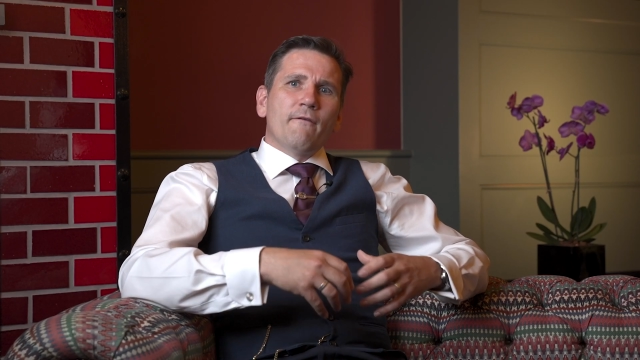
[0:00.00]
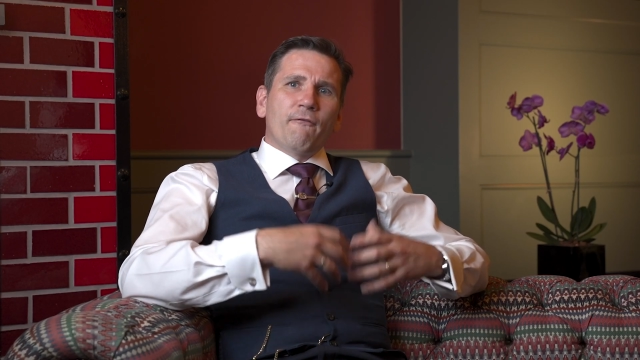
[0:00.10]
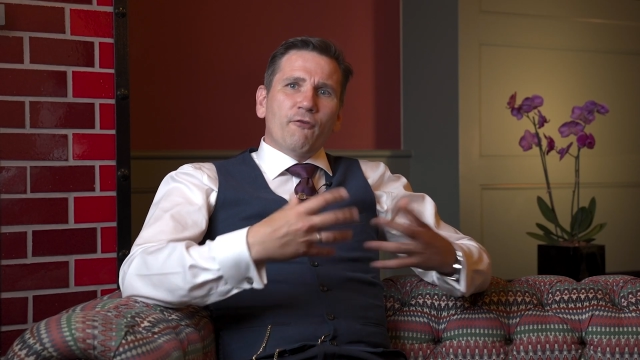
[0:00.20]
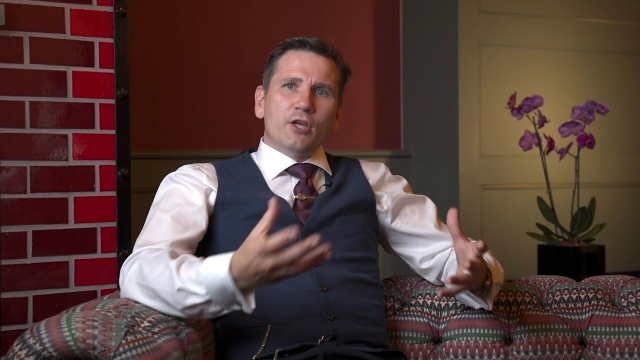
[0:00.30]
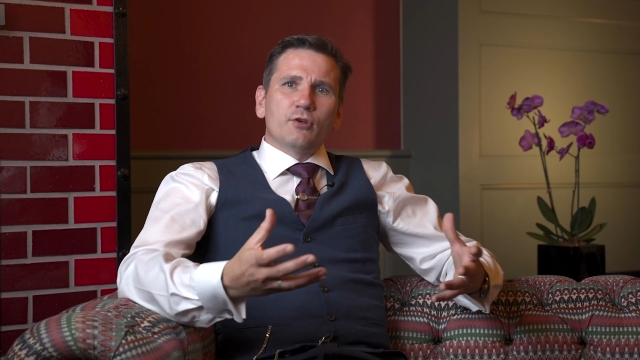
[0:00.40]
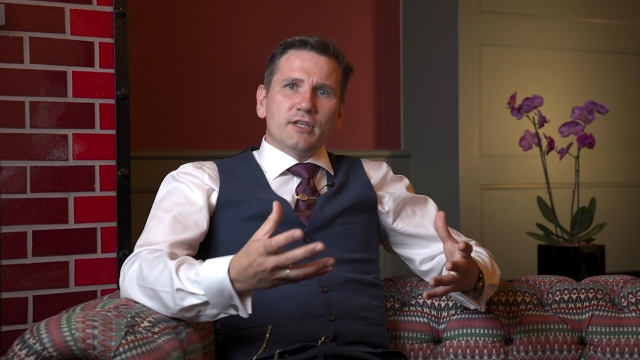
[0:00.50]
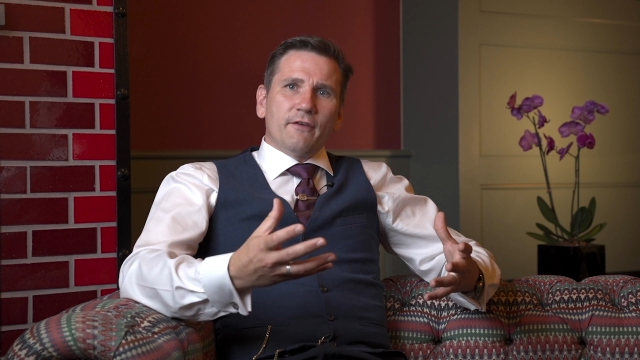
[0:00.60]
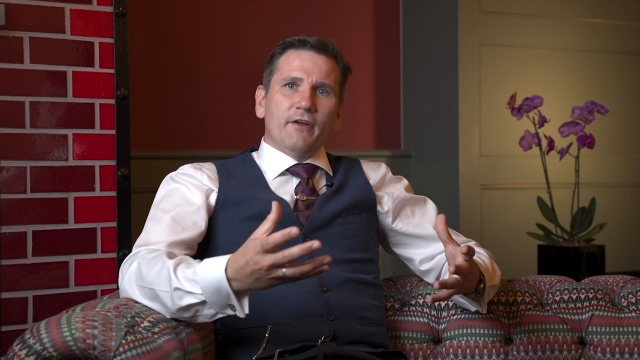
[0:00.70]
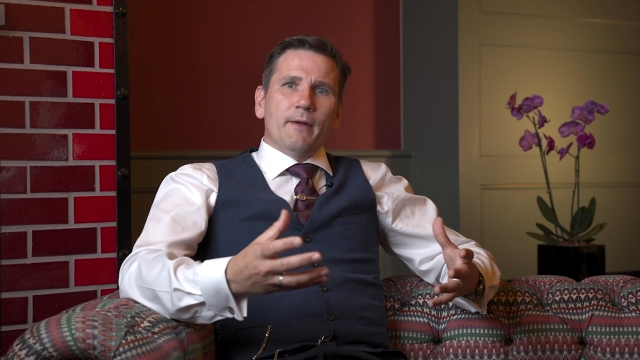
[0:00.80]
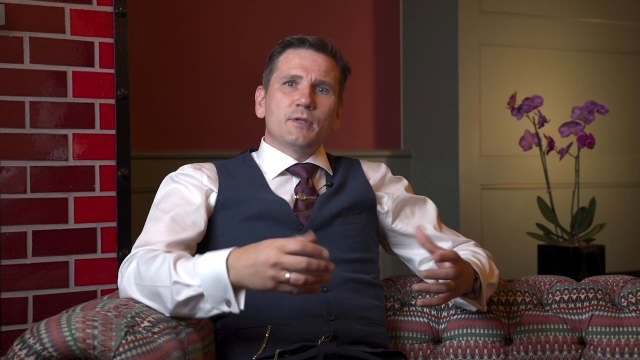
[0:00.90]
free
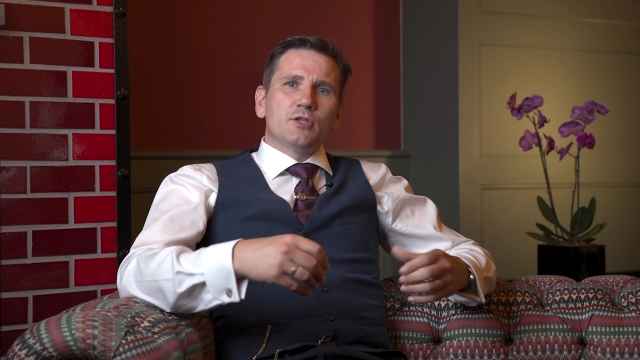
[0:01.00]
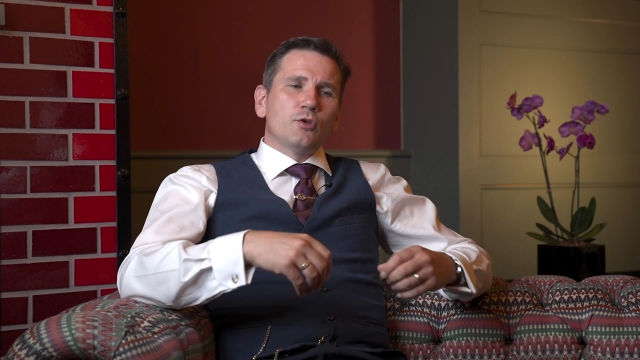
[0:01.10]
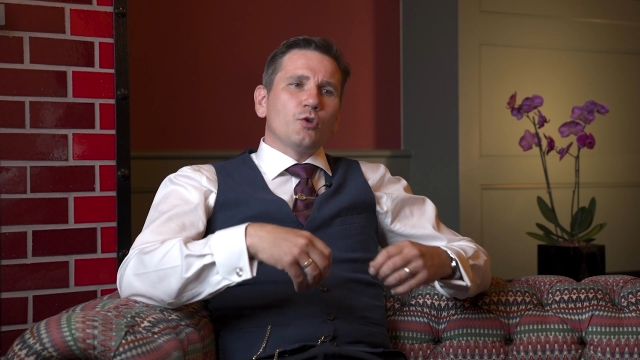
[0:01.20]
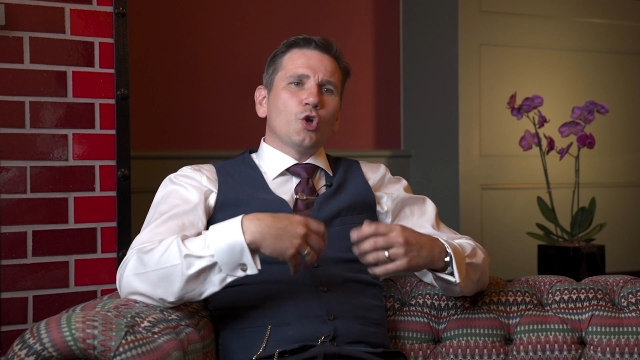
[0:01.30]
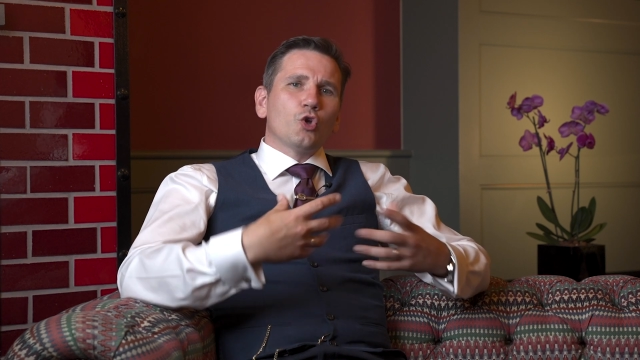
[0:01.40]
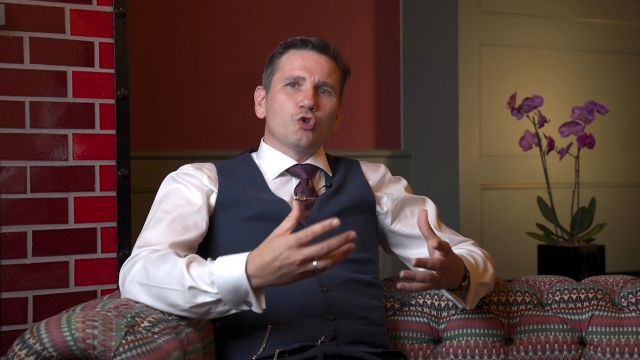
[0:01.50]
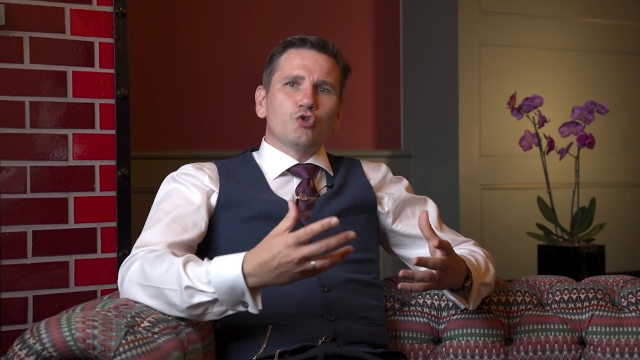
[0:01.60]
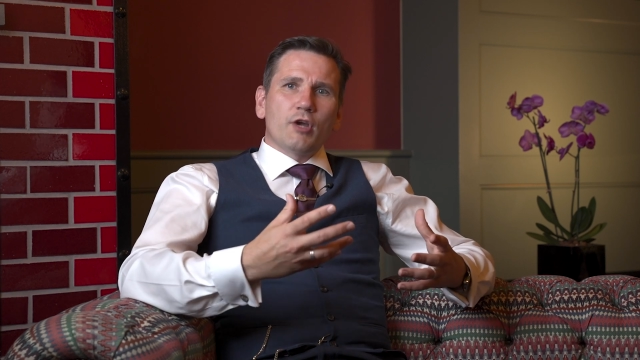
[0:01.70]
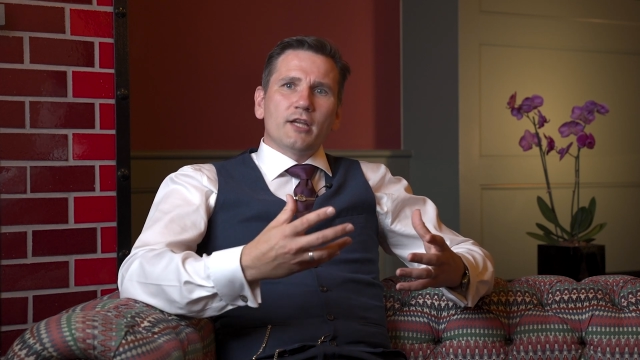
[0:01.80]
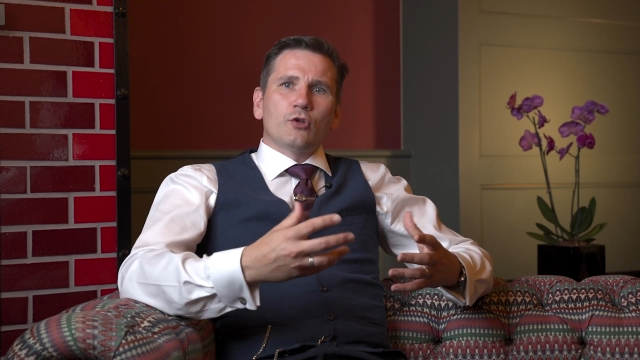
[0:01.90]
yourself up to
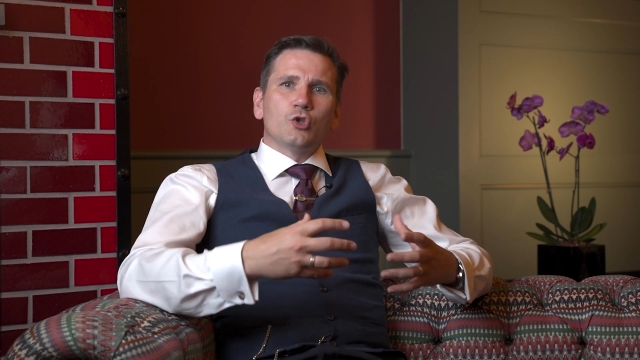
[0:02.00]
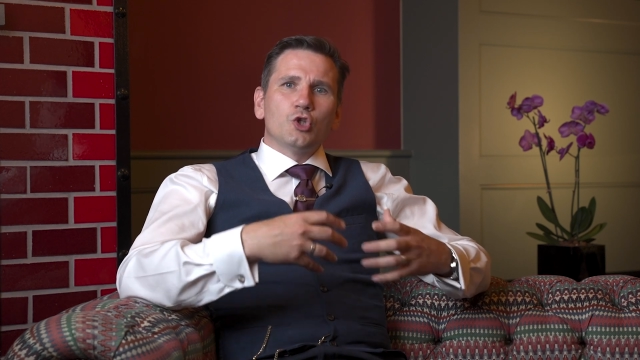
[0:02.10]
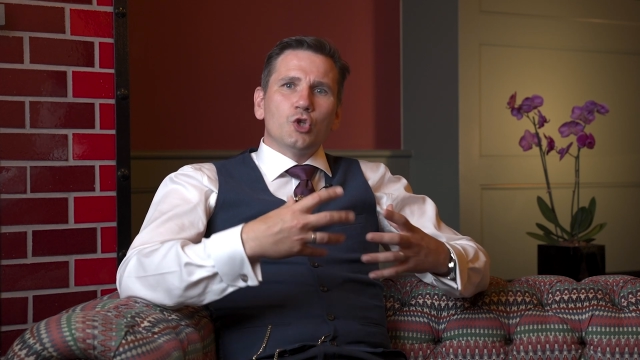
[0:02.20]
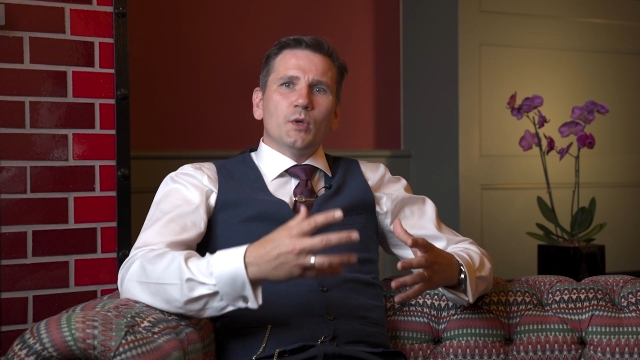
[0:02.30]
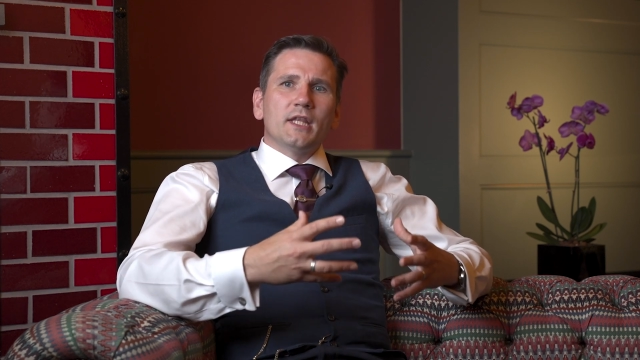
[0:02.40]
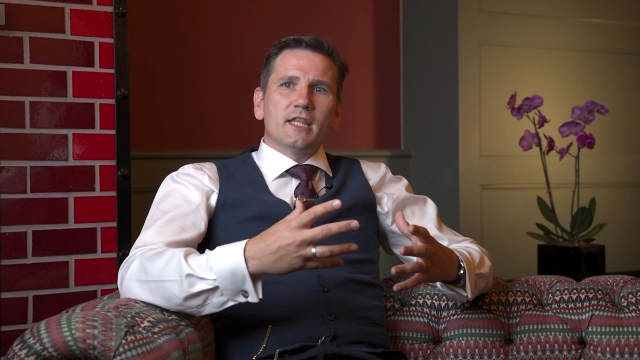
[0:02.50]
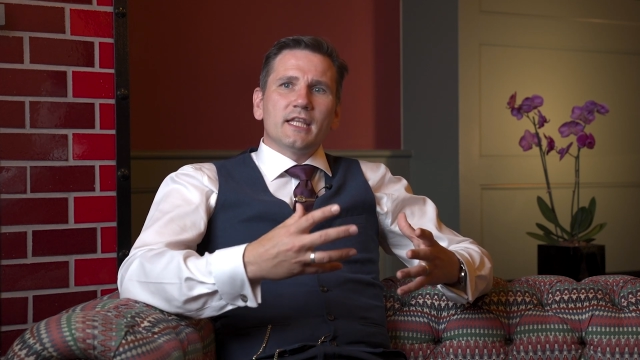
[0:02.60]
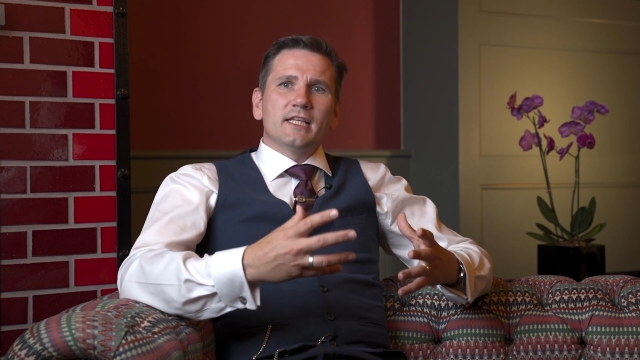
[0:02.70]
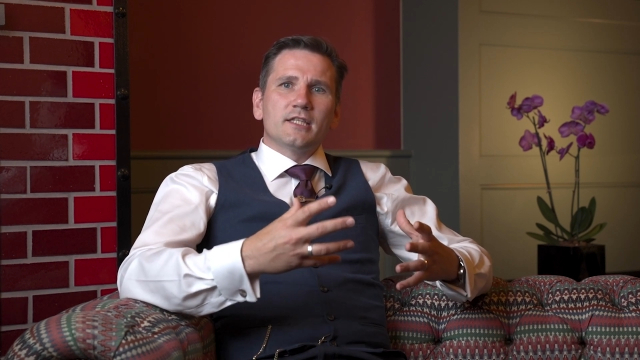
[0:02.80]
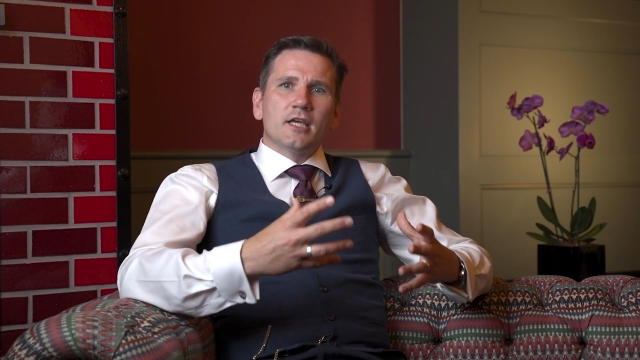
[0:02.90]
concentrate on doing the
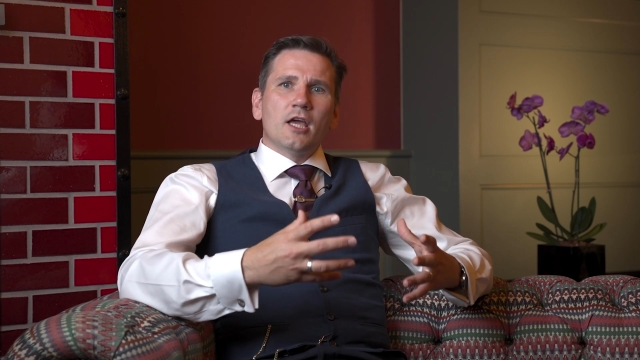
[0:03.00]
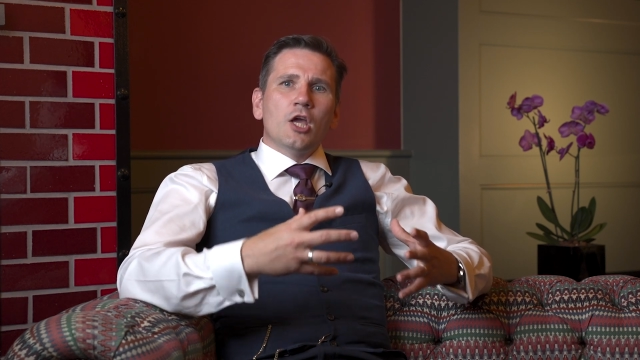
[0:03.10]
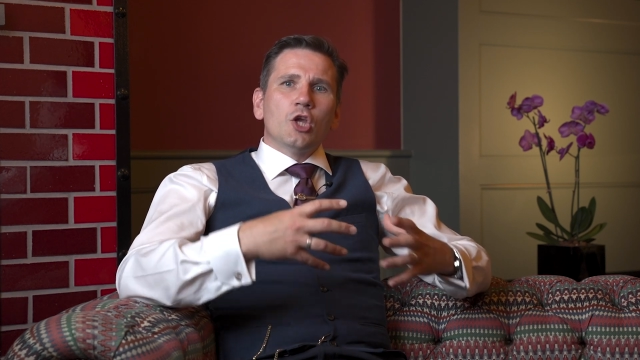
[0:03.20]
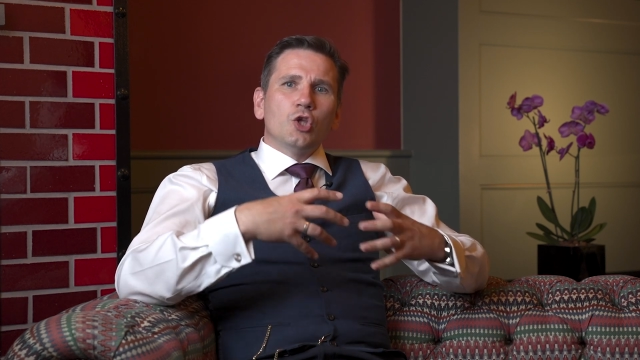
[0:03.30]
things that